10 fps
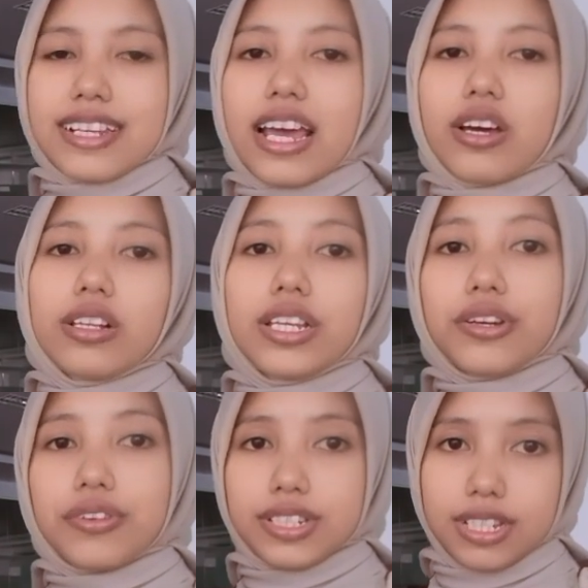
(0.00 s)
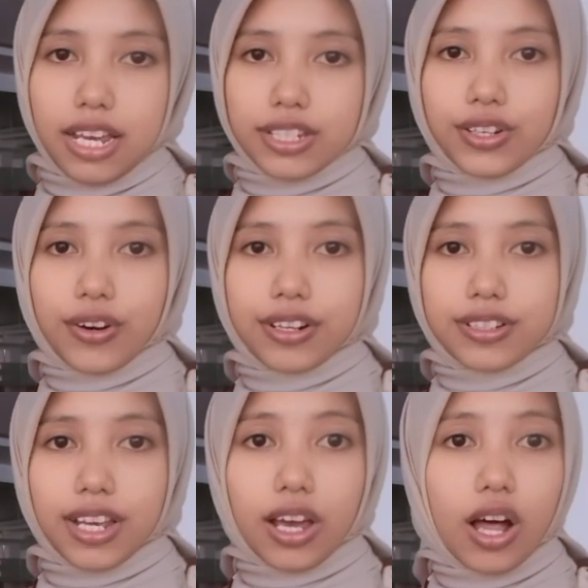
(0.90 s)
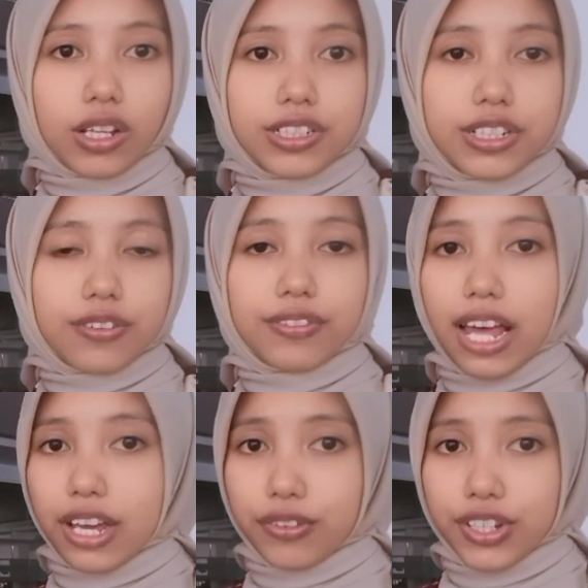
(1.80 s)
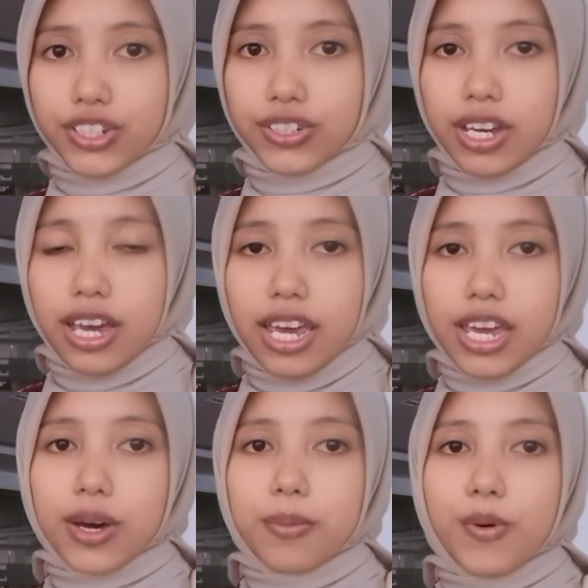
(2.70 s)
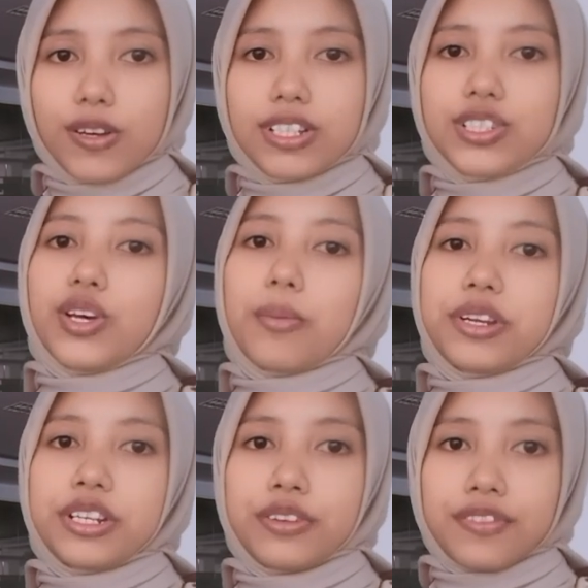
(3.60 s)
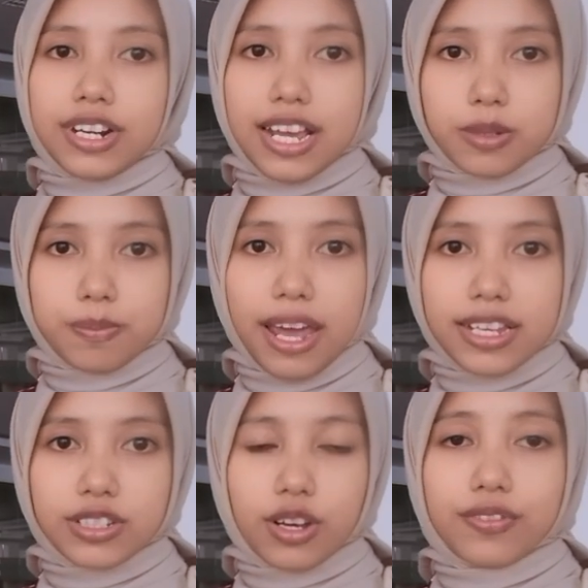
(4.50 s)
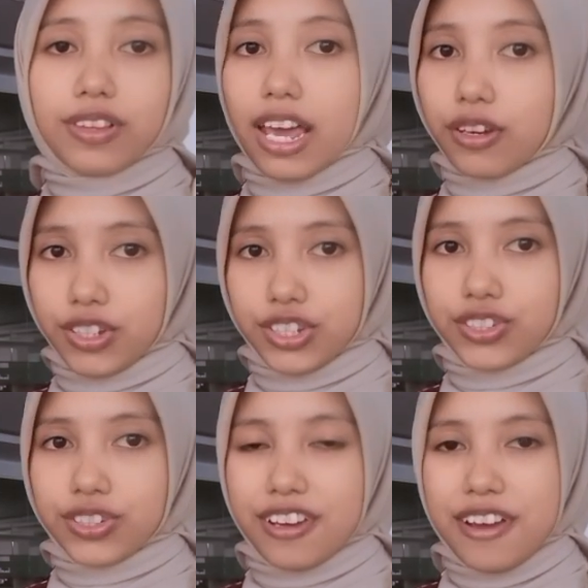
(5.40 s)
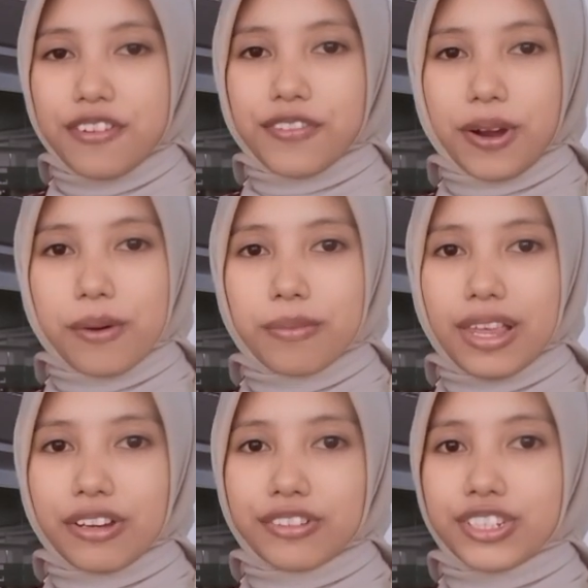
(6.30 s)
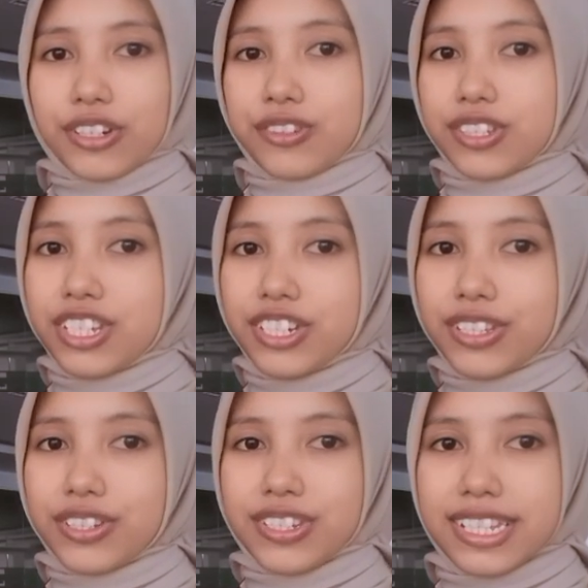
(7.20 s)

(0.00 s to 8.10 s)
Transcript: Psycholinguistics, or the psychology of language, encompasses so many different aspects of language, from language acquisition to